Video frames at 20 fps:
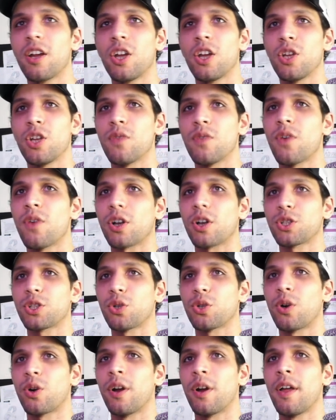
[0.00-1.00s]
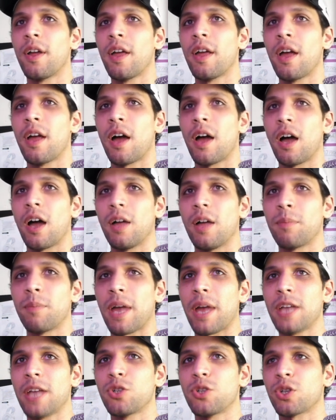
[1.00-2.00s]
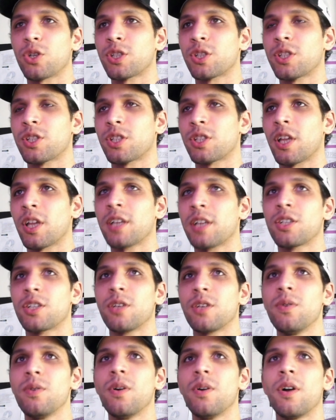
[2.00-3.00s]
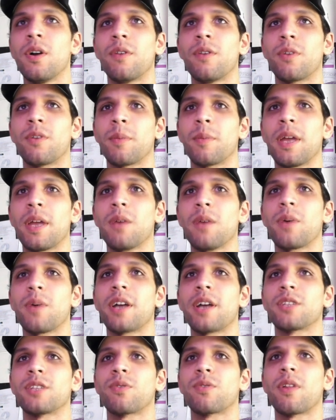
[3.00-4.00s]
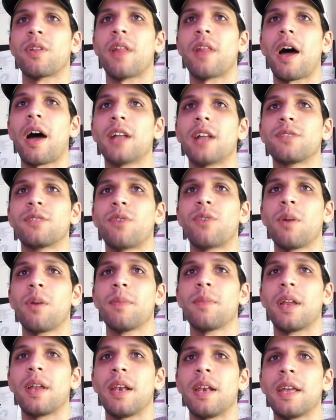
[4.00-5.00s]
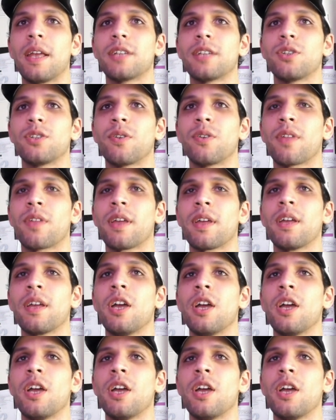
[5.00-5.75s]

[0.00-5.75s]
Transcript: You've got your page you're linked to from here, where it's running the ads from, linked to your thing.